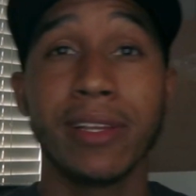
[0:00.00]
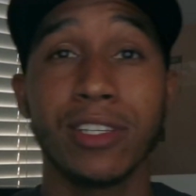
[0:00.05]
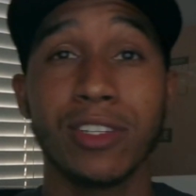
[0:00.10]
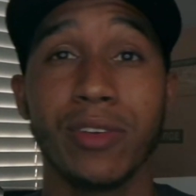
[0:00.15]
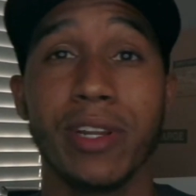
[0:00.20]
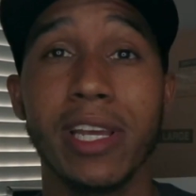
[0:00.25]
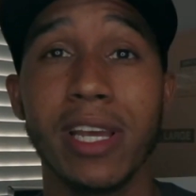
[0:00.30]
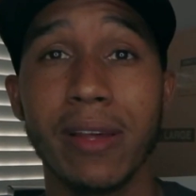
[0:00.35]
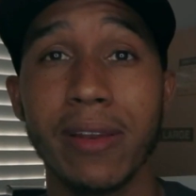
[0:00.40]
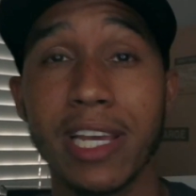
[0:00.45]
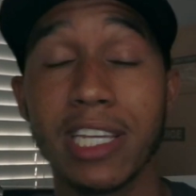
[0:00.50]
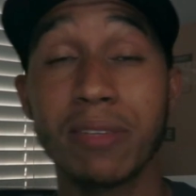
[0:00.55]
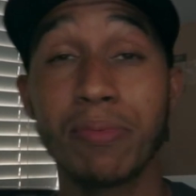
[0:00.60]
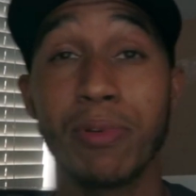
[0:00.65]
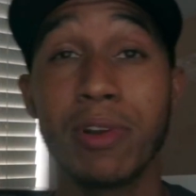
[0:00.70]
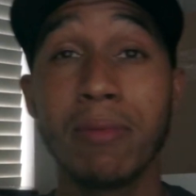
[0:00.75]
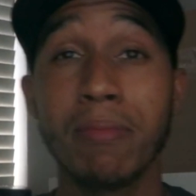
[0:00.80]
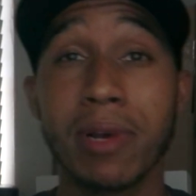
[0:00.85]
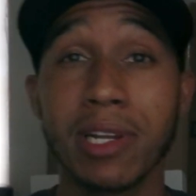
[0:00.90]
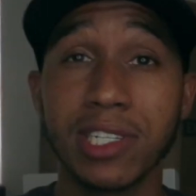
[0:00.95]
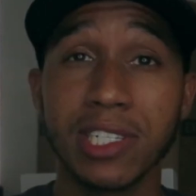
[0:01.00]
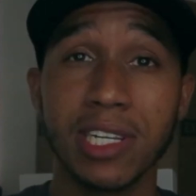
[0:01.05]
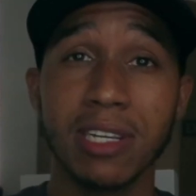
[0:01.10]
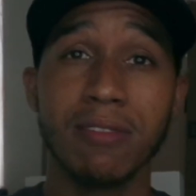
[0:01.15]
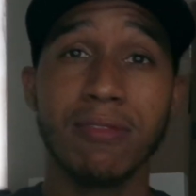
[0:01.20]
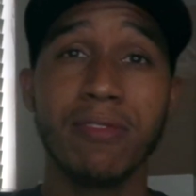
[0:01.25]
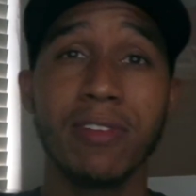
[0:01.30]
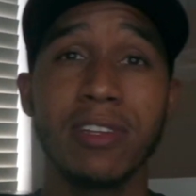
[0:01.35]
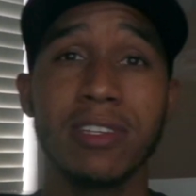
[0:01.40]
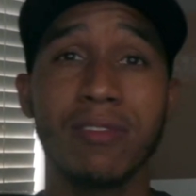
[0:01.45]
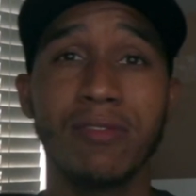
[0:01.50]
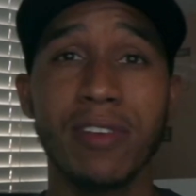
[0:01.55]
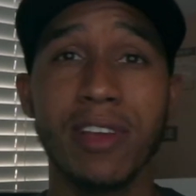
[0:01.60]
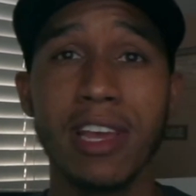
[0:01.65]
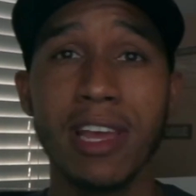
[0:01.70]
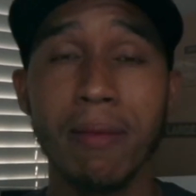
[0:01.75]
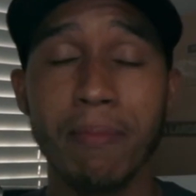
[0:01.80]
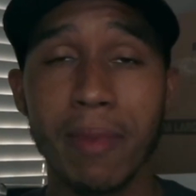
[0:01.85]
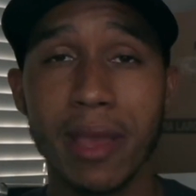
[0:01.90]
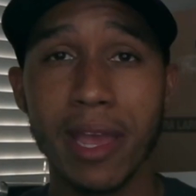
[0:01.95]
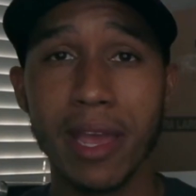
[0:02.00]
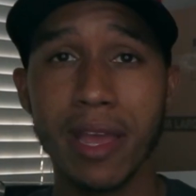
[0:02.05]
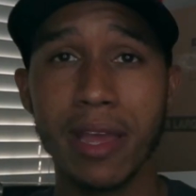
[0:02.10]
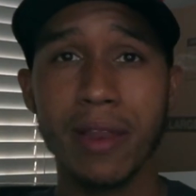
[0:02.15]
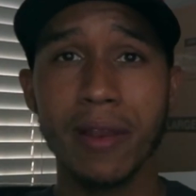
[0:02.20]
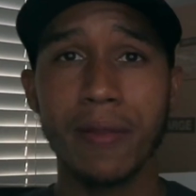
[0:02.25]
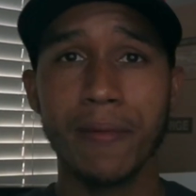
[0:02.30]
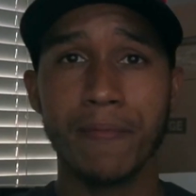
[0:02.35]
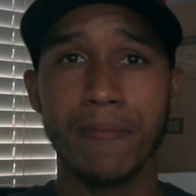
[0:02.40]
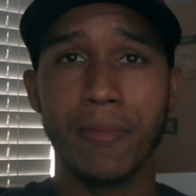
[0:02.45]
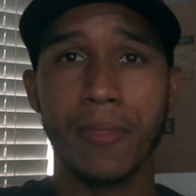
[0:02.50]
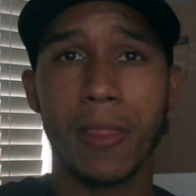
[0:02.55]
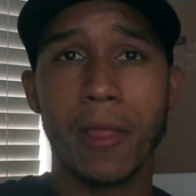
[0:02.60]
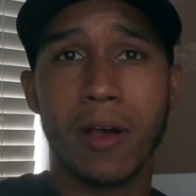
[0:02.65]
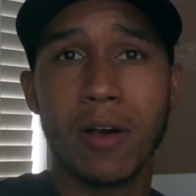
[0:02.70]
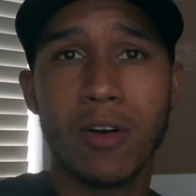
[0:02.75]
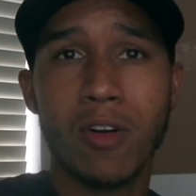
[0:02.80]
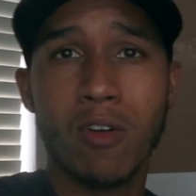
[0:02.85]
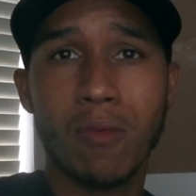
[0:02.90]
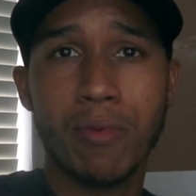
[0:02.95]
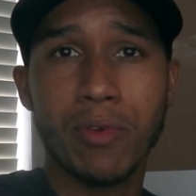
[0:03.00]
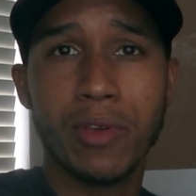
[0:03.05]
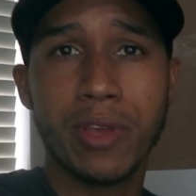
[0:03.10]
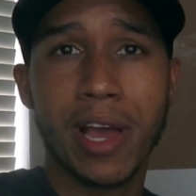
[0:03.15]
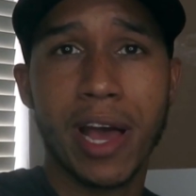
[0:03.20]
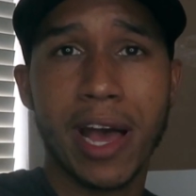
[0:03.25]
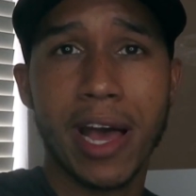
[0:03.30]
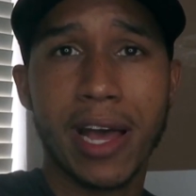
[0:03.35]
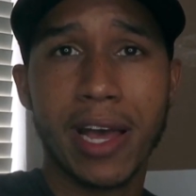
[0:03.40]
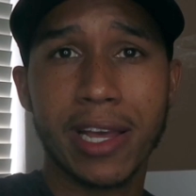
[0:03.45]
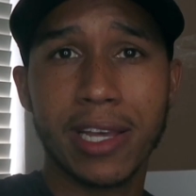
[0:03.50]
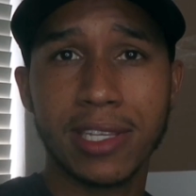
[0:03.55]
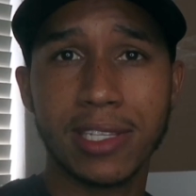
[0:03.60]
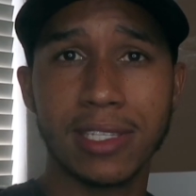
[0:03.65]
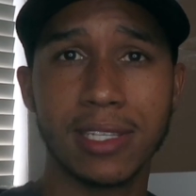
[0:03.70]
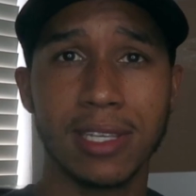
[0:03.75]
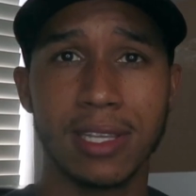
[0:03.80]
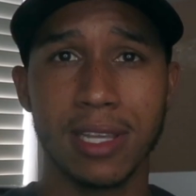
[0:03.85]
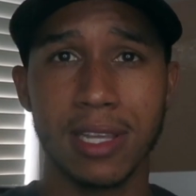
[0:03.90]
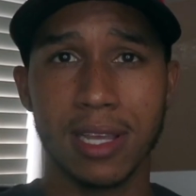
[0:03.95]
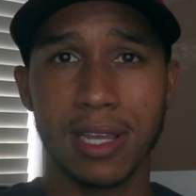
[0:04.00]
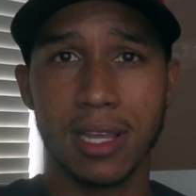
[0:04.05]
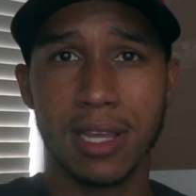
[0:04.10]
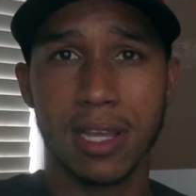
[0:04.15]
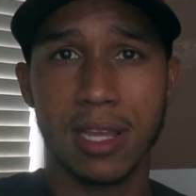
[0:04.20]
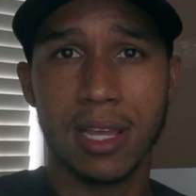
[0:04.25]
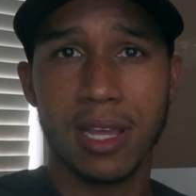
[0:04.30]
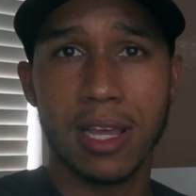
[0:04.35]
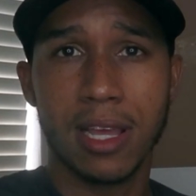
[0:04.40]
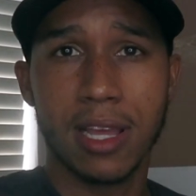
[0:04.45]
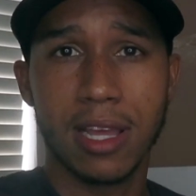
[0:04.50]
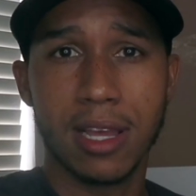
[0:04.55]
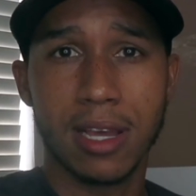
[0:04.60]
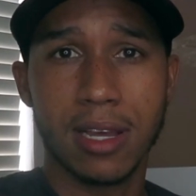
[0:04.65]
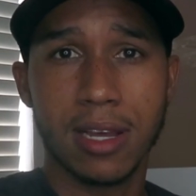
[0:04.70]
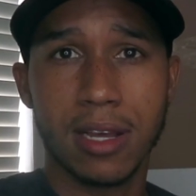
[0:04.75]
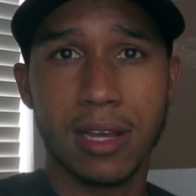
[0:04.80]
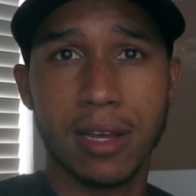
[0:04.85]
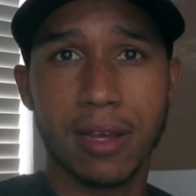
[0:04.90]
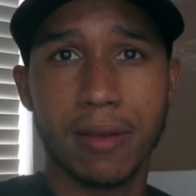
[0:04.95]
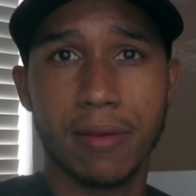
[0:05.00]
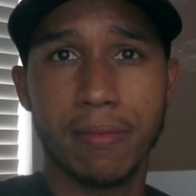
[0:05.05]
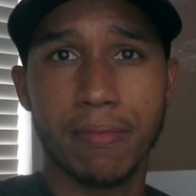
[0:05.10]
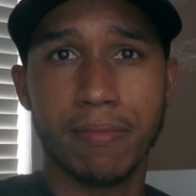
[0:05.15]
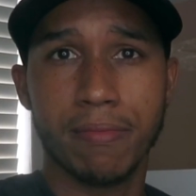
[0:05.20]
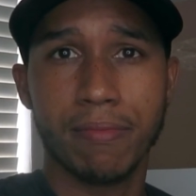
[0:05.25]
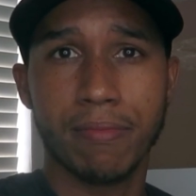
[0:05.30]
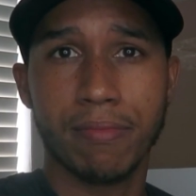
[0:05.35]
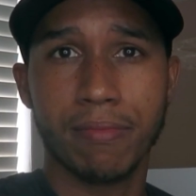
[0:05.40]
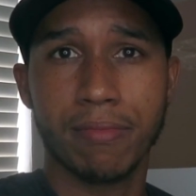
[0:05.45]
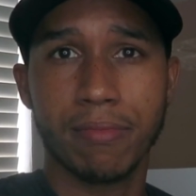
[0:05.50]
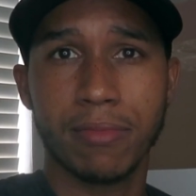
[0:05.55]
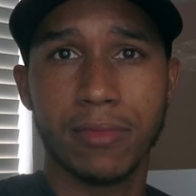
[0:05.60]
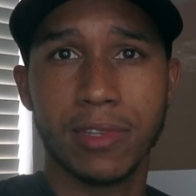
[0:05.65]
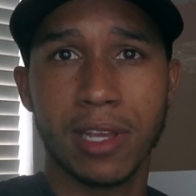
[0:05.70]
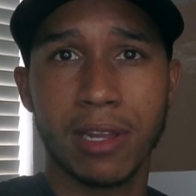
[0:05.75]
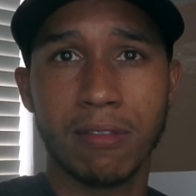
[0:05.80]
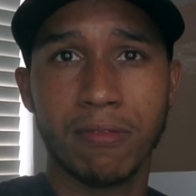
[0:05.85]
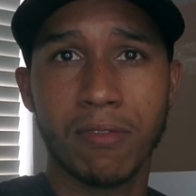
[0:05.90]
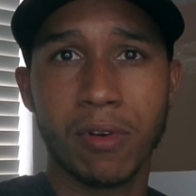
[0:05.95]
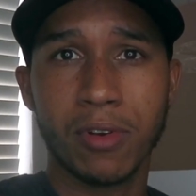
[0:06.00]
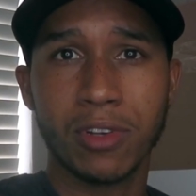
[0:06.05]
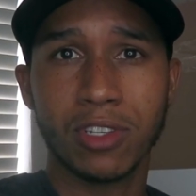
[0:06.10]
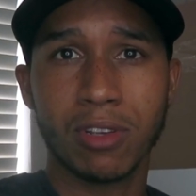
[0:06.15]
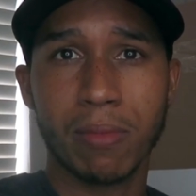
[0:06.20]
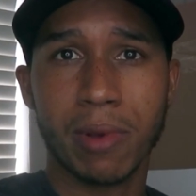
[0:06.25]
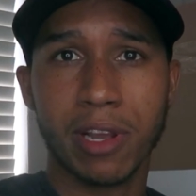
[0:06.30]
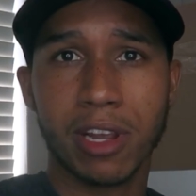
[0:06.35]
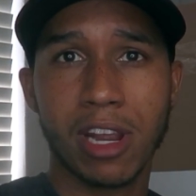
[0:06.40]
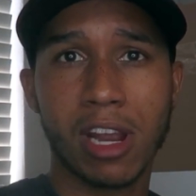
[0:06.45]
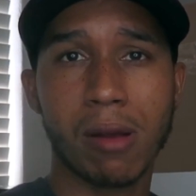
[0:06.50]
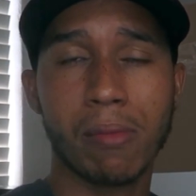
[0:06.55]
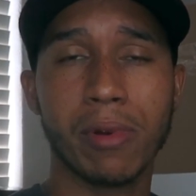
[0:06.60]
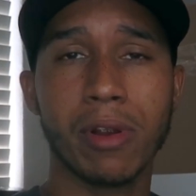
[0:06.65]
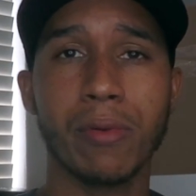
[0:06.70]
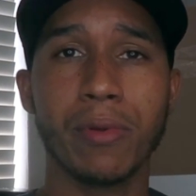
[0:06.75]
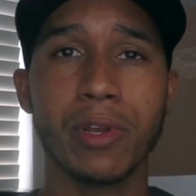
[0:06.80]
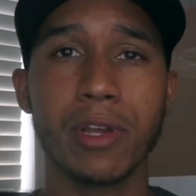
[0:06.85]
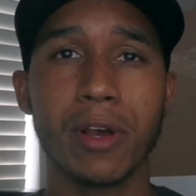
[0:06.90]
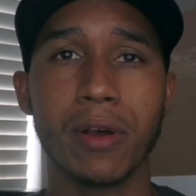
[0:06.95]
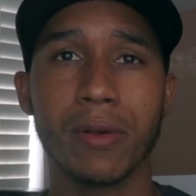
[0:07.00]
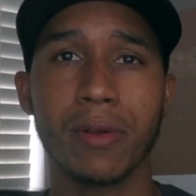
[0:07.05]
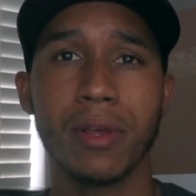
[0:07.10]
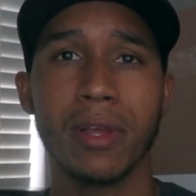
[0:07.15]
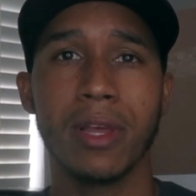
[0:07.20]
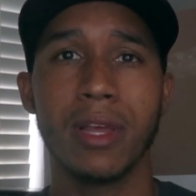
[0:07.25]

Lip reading: So yeah, that's pretty much it for this vid, man. I hope you guys, trying to focus on my camera, here we go.